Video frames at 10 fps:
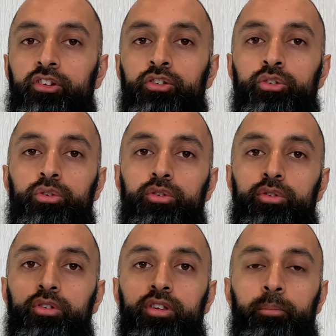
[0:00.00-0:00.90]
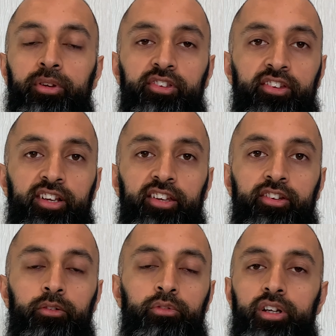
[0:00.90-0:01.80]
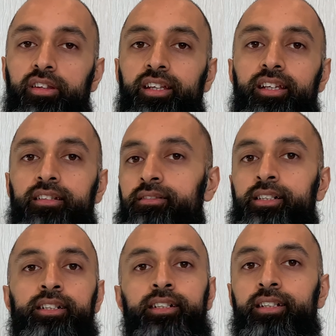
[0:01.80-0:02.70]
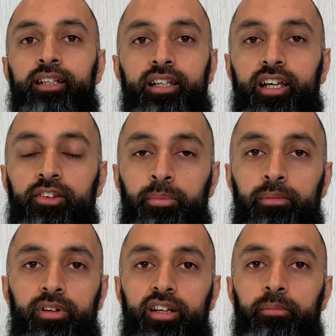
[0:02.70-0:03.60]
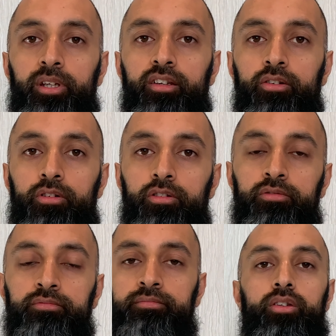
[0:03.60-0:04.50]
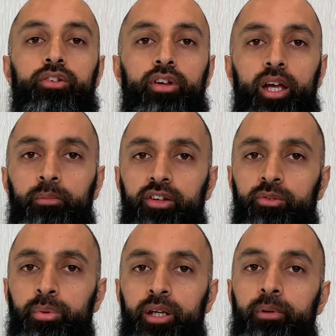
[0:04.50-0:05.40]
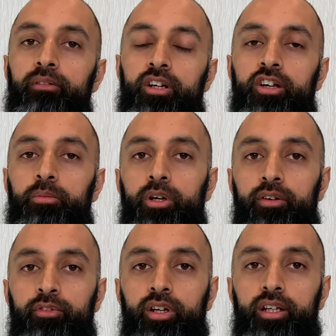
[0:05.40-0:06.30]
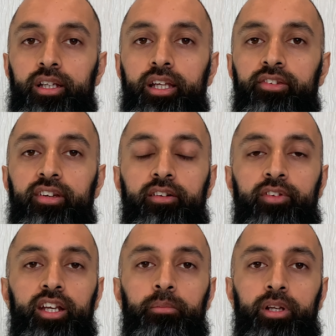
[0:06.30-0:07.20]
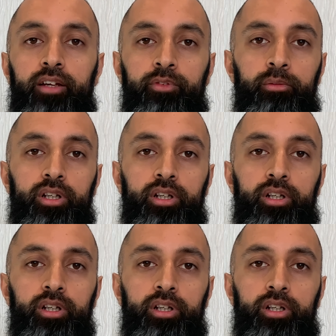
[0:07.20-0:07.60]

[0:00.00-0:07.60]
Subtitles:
to the business class offering, then it's probably going to be a no-go. So Emirates Premium Economy offering isn't available everywhere